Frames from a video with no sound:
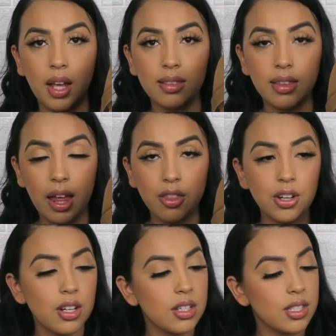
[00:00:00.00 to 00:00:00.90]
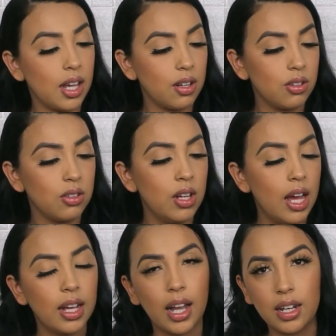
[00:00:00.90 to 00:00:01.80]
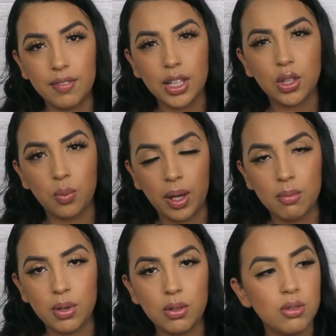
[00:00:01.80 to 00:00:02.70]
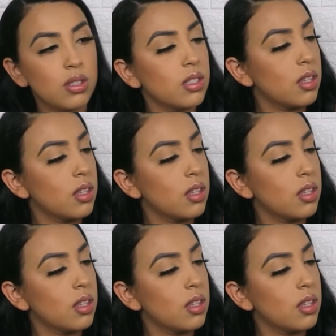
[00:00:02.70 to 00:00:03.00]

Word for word: leather sandal, kind of like the rainbows.